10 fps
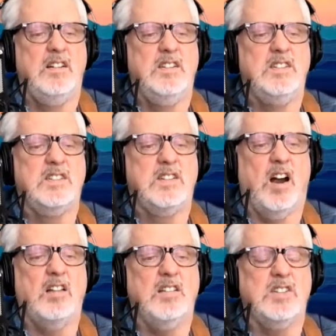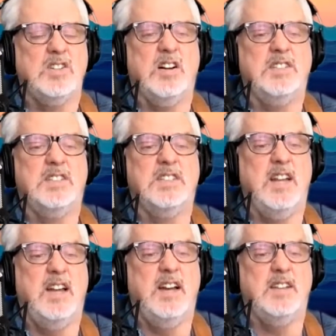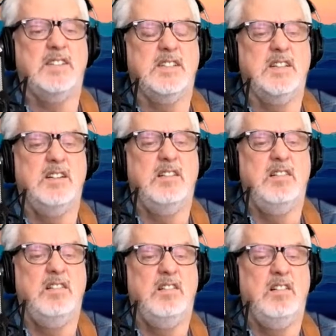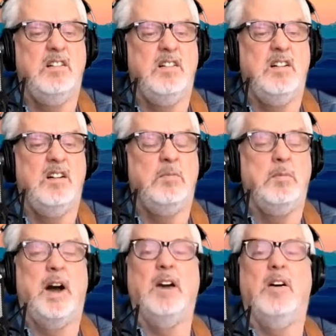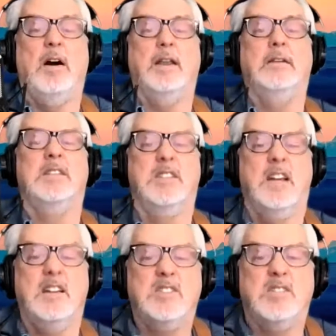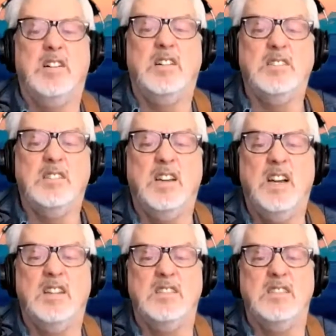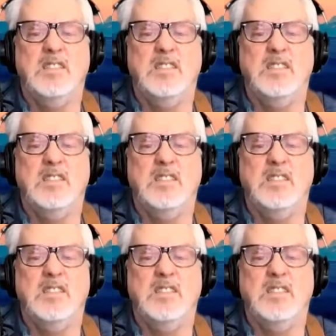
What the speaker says: Scarlett's all set. My audio settings are all set.